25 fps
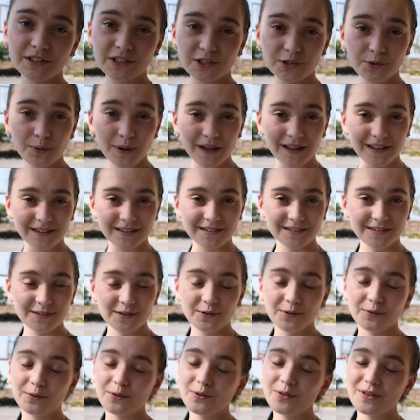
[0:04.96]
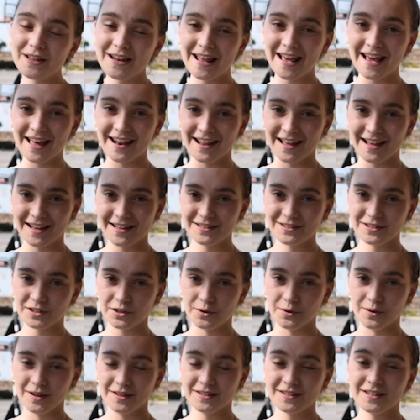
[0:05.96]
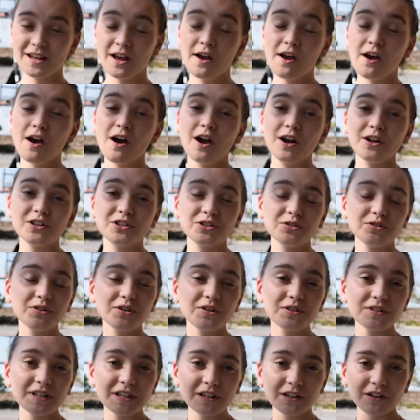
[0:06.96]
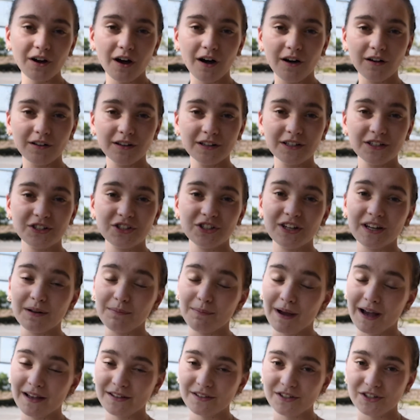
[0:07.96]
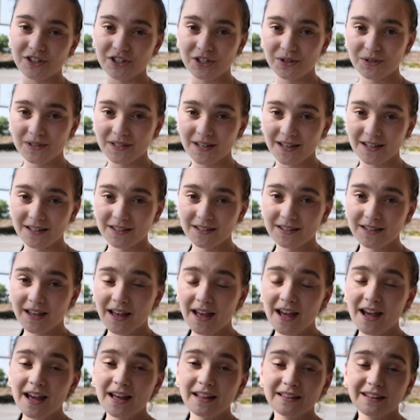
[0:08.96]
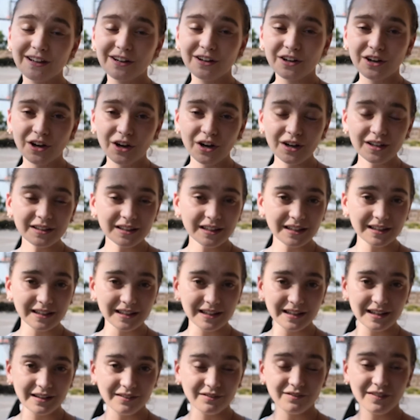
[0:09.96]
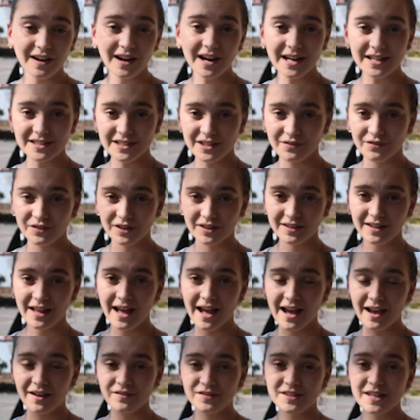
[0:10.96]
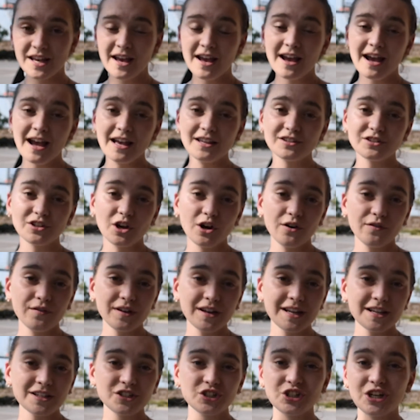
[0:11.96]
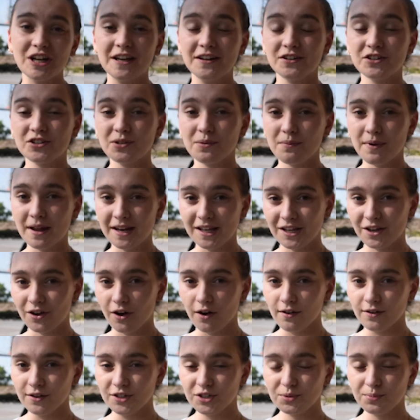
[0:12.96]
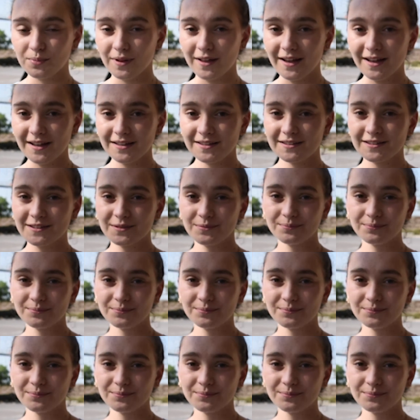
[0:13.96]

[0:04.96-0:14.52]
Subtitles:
twins, Ruth and Hannah Itzkowitz, are juniors in college in Massachusetts. They are currently leading very different lives as COVID has changed many college plans.